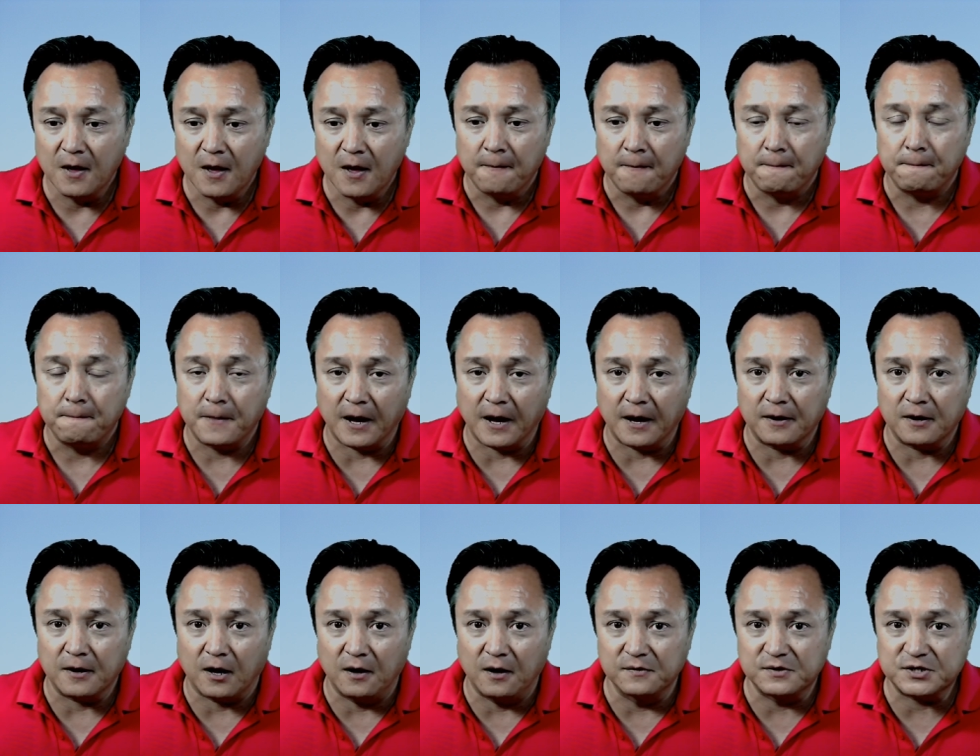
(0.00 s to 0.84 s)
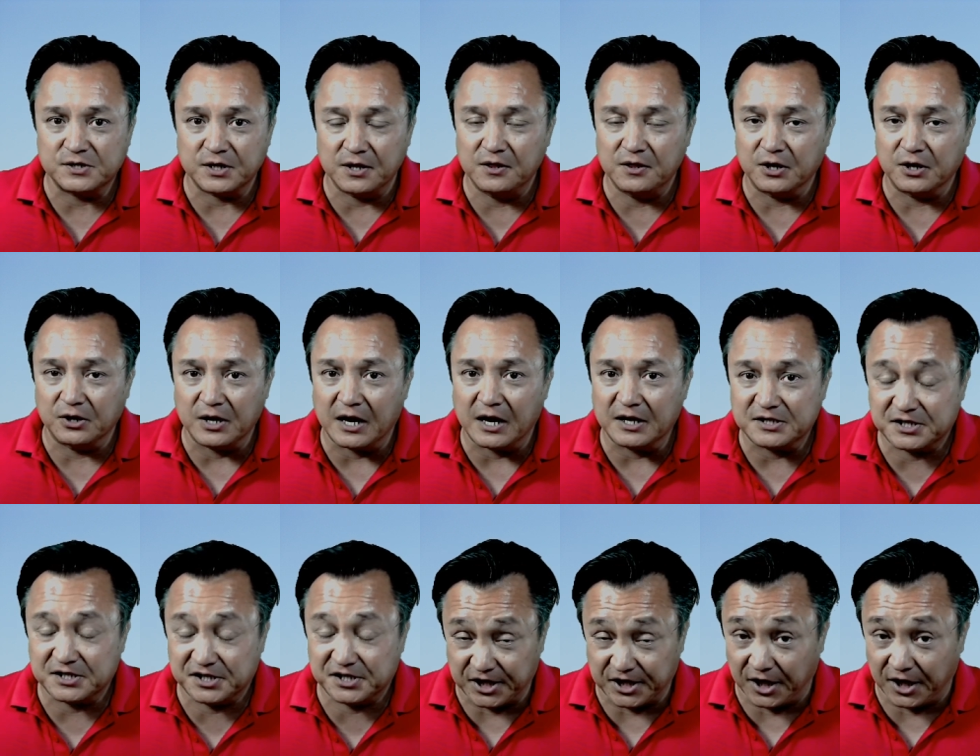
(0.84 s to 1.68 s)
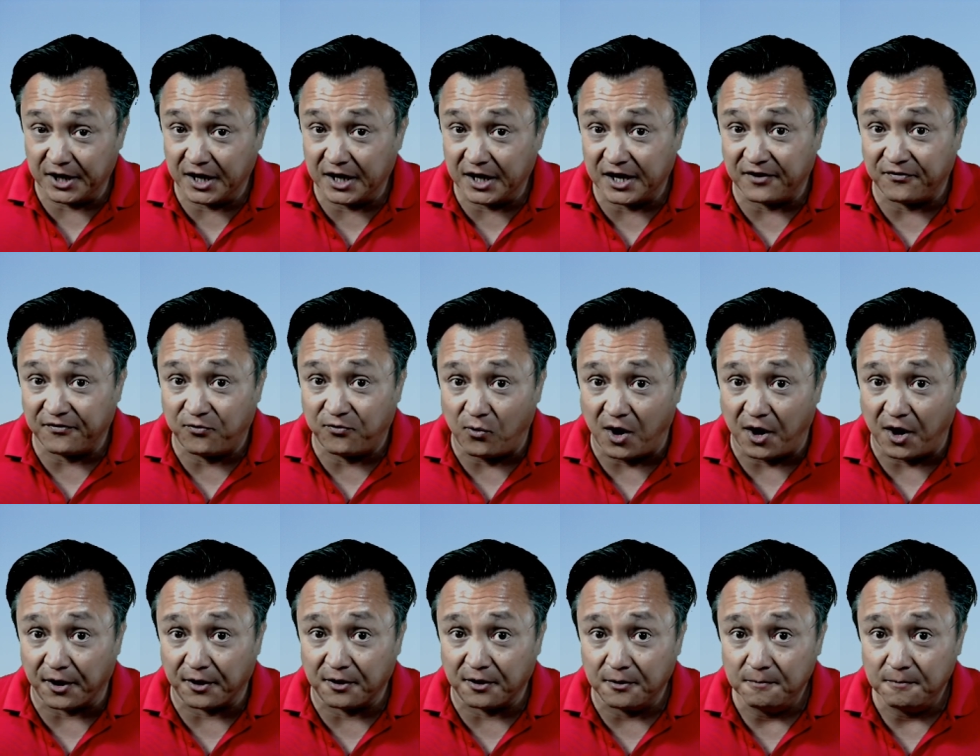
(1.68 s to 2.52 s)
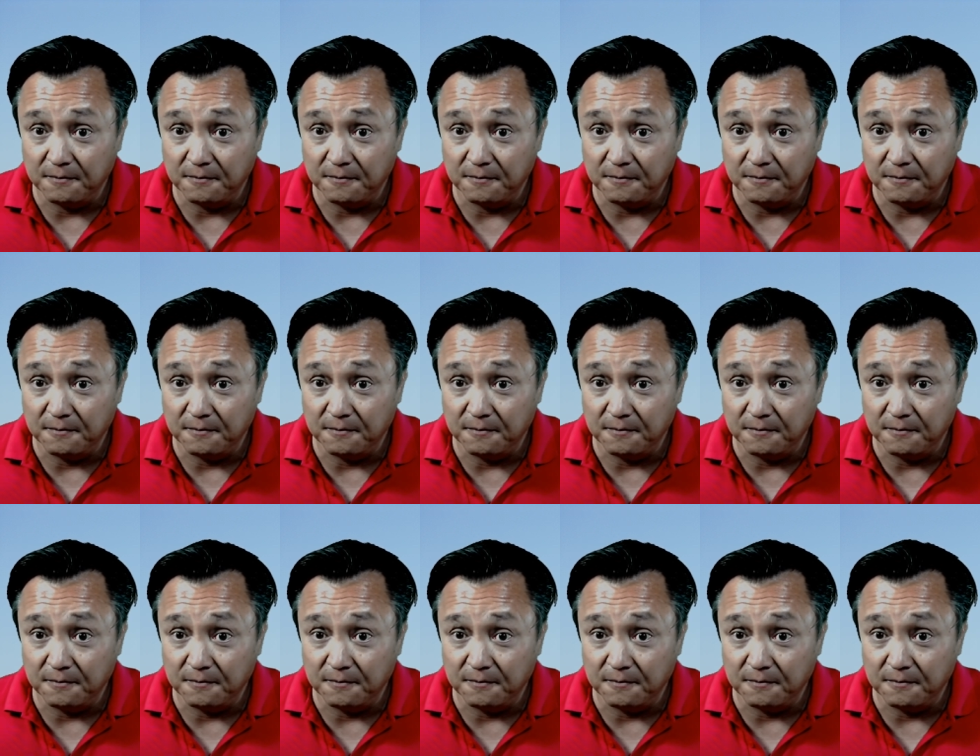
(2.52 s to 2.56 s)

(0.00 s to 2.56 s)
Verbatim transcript: but all of a sudden they're not selling enough water,